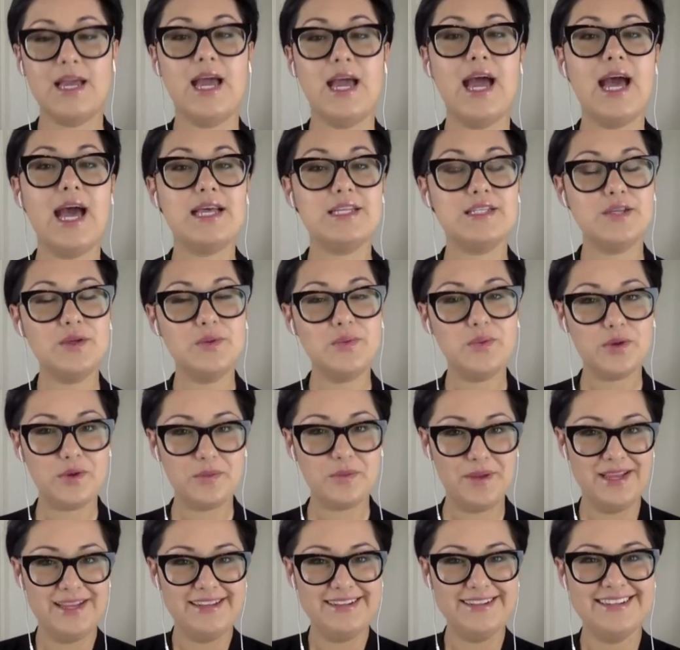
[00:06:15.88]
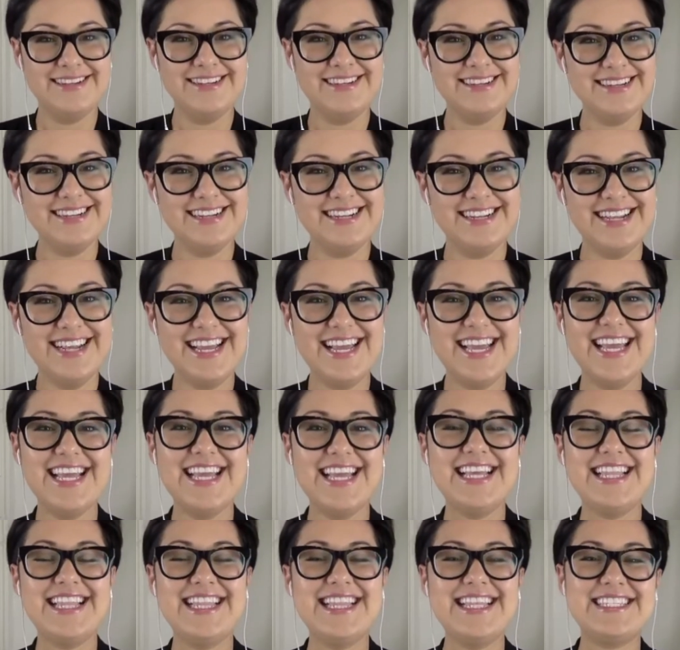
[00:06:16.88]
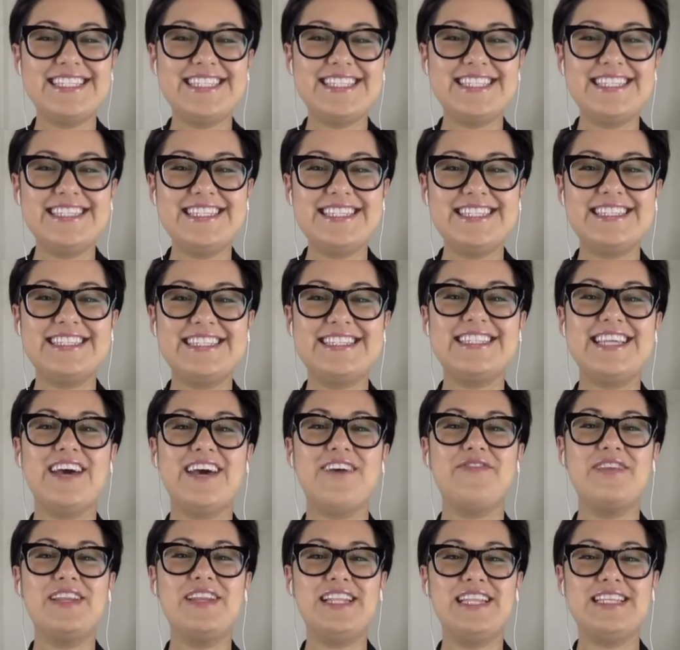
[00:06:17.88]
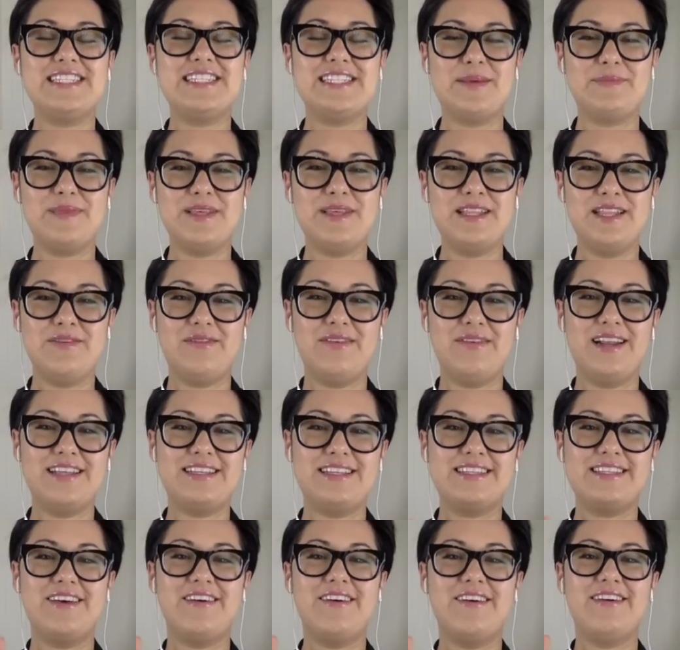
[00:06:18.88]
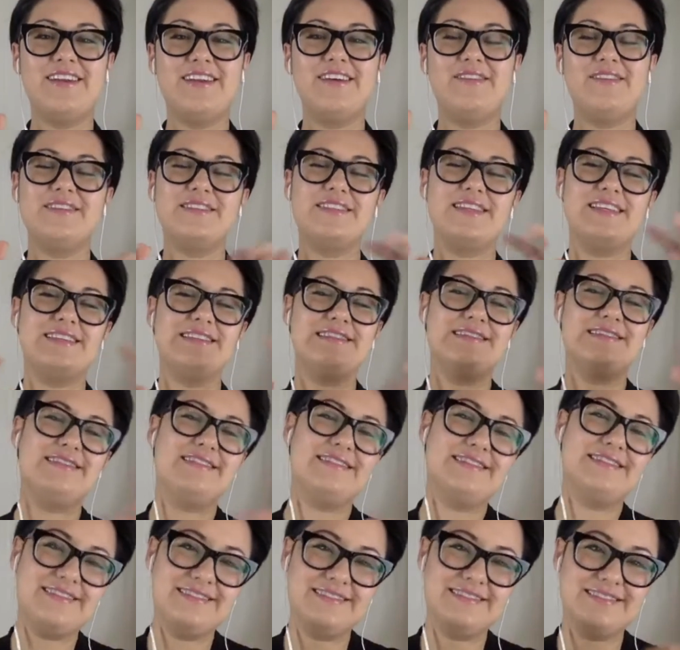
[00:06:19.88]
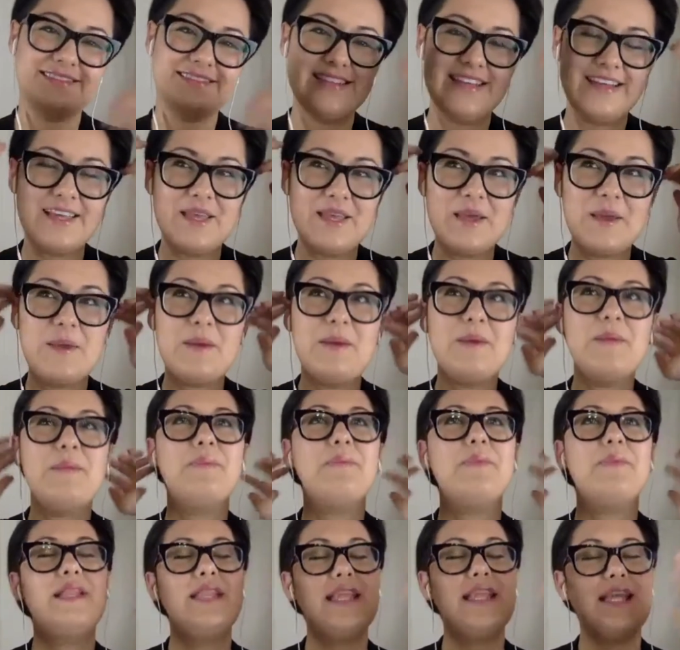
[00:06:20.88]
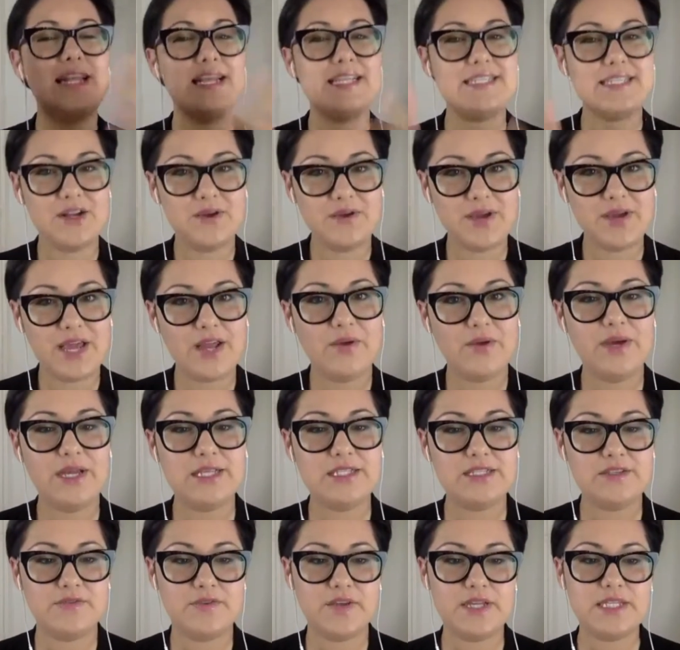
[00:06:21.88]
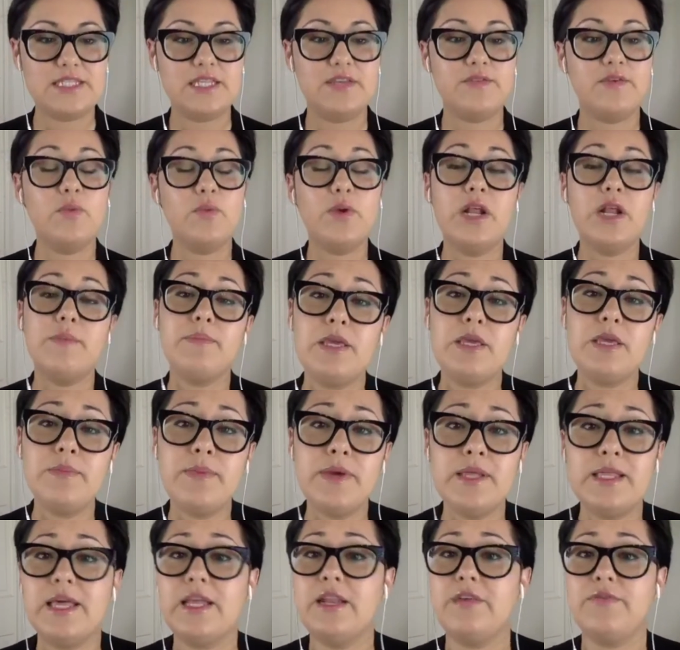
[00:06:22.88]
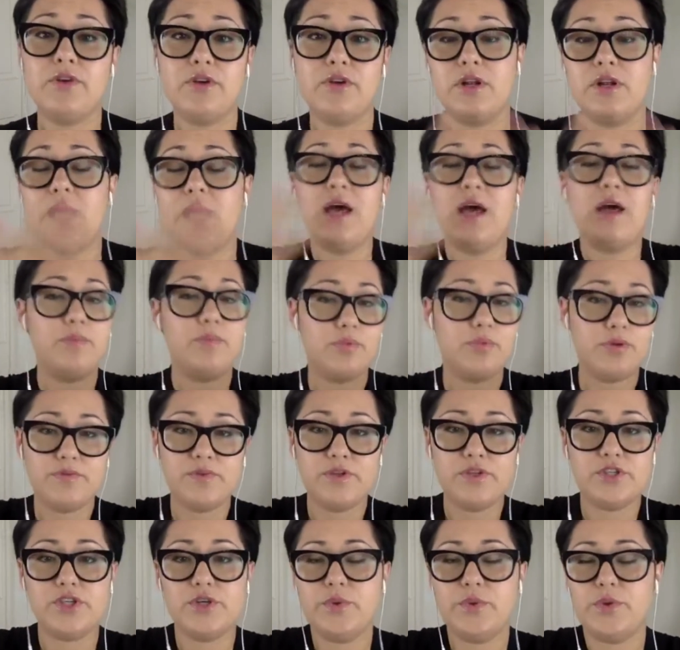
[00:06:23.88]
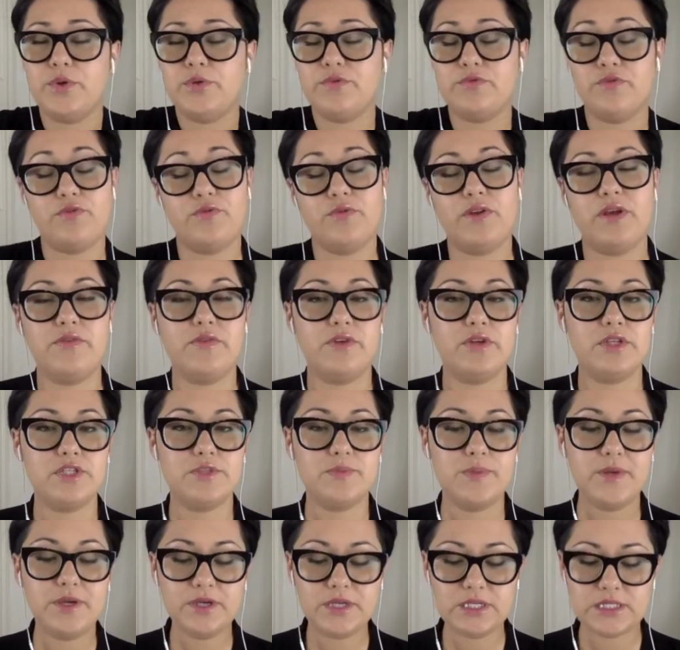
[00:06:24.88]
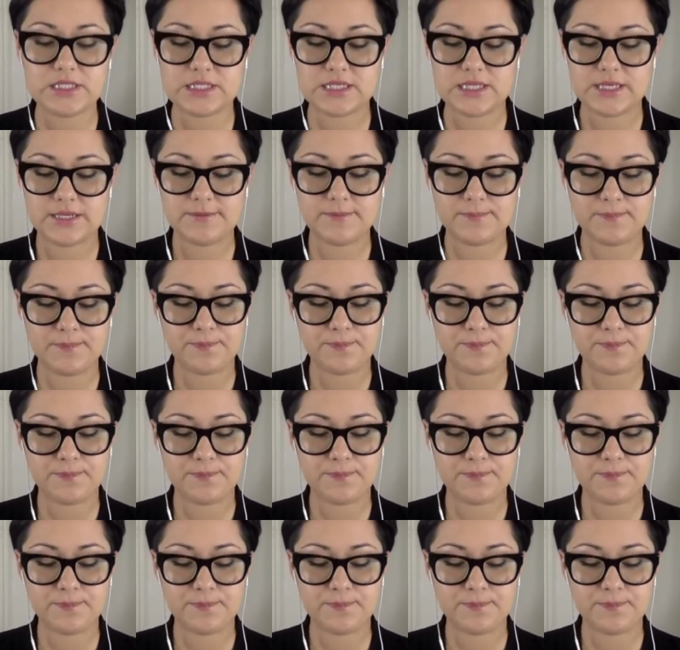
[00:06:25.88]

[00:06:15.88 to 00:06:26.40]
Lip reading: as a woman, this is definitely something that when I saw it, I was like, oh, but then I said, okay, don't get defensive. And what I mean by that, if you're not privy to it or if you've never experienced it,